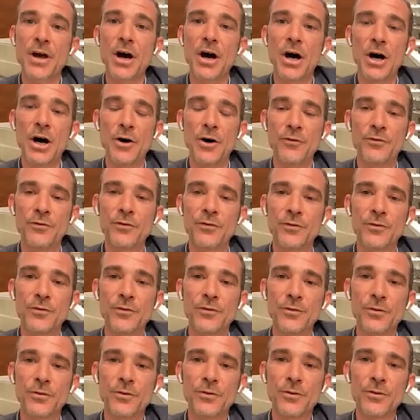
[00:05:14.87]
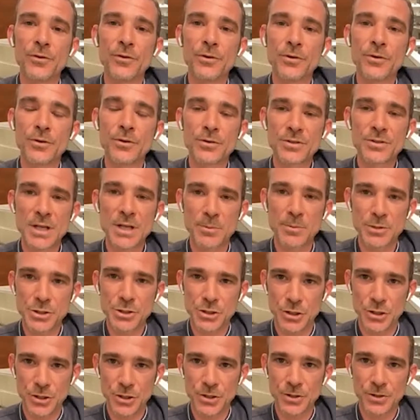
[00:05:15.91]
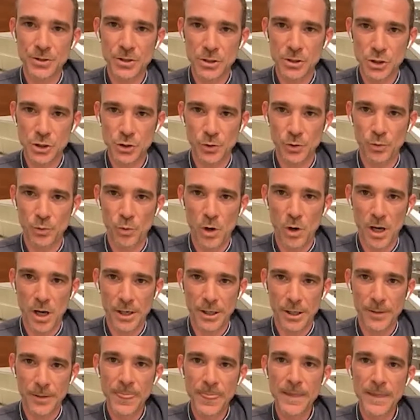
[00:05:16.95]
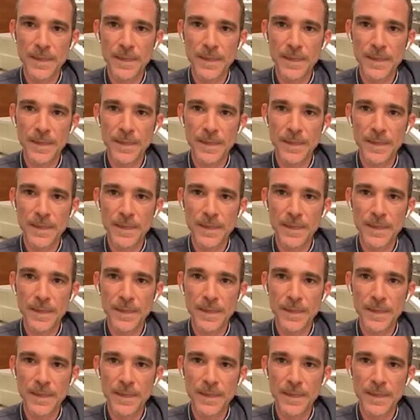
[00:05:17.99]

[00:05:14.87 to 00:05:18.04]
of temperature controlled water.